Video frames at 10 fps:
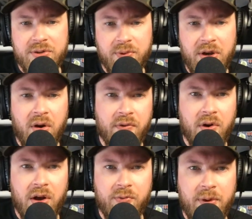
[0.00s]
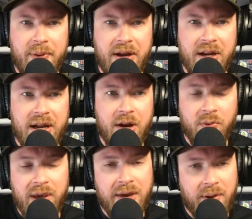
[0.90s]
3 overall in rebounding and
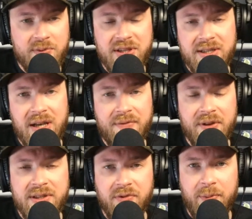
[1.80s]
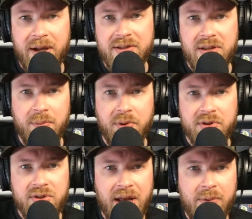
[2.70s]
only gave up 6 offensive rebounds to the
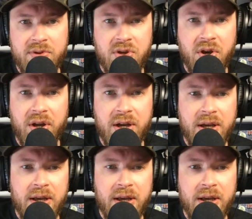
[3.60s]
Bulls. So that was good.